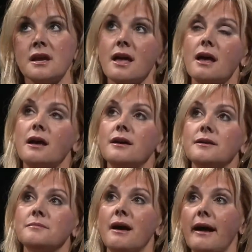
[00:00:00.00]

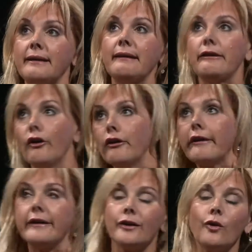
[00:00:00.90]
hiking,
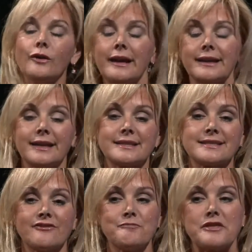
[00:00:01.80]
yoga, you know, all that kind of
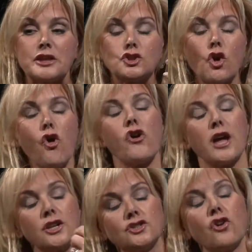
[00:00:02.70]
stuff. But they talk
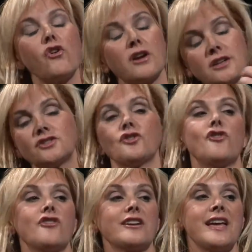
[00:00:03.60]
and talk and
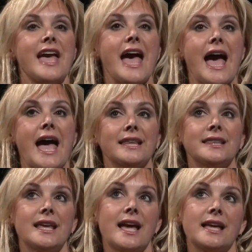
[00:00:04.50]
talk.
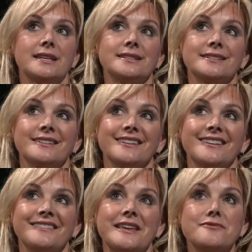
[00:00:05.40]
And
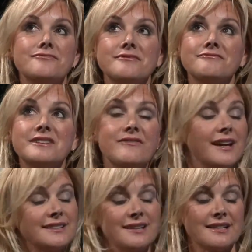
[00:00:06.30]
they
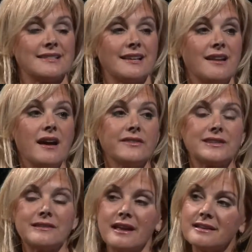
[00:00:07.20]
revitalize their lives
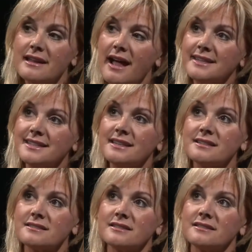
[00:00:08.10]
and
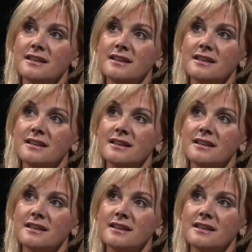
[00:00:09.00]
ideas that,